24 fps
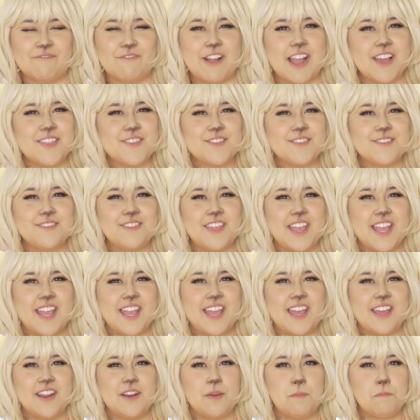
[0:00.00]
Rather
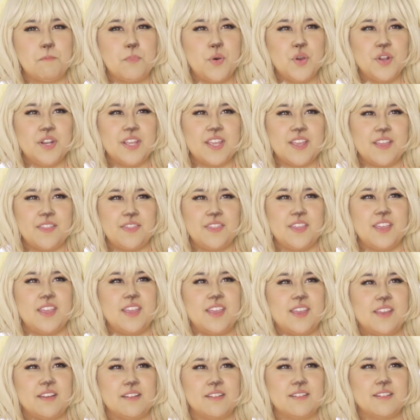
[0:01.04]
than putting
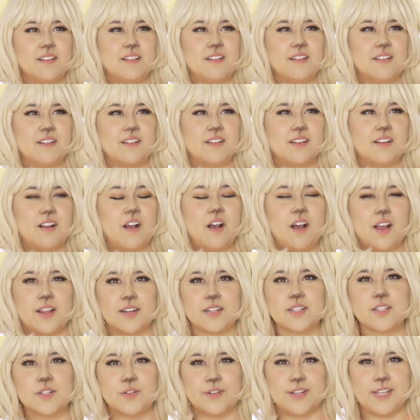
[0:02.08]
the
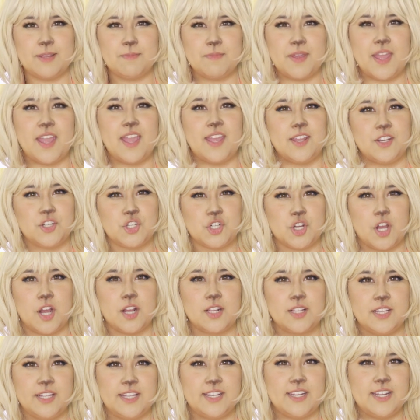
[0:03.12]
hot cream and
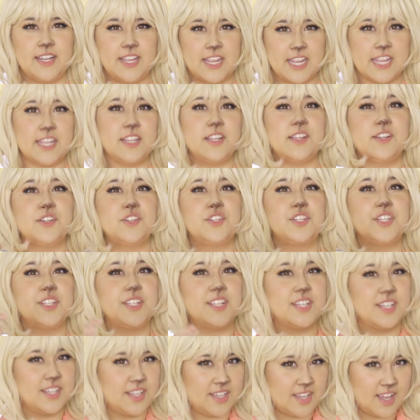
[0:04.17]
chocolate into
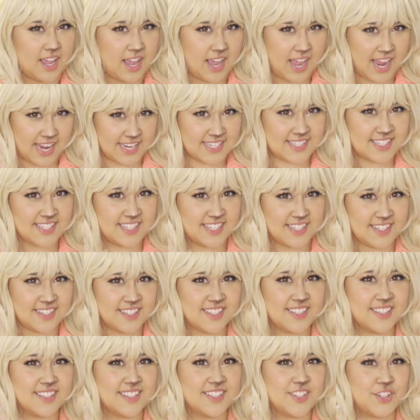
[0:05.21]
the
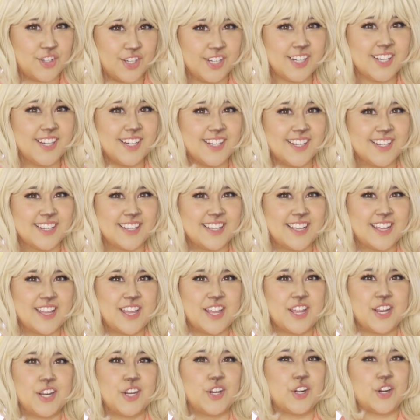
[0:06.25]
icing sugar,
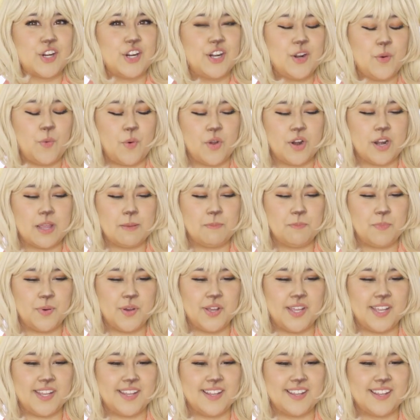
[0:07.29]
you're gonna wanna
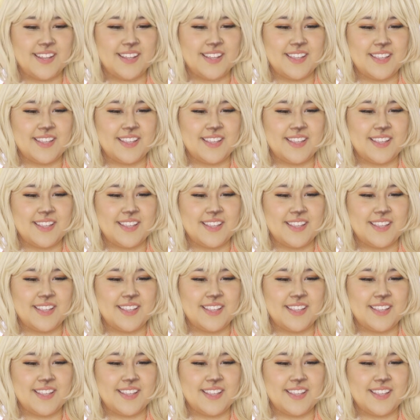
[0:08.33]
put